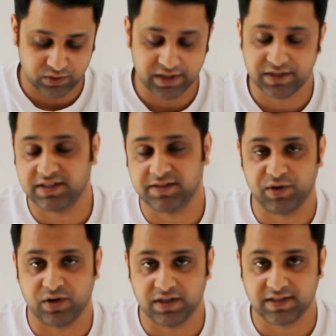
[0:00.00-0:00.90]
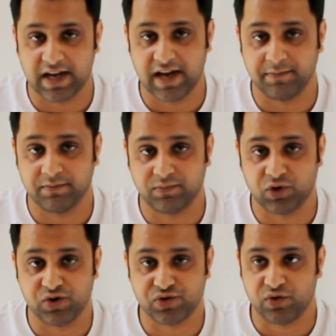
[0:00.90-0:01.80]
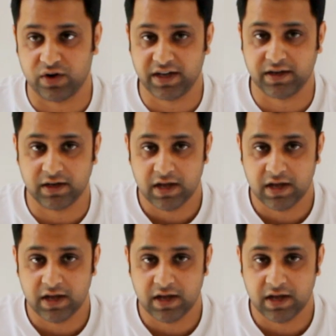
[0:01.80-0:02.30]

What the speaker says: and this is because I am controlling,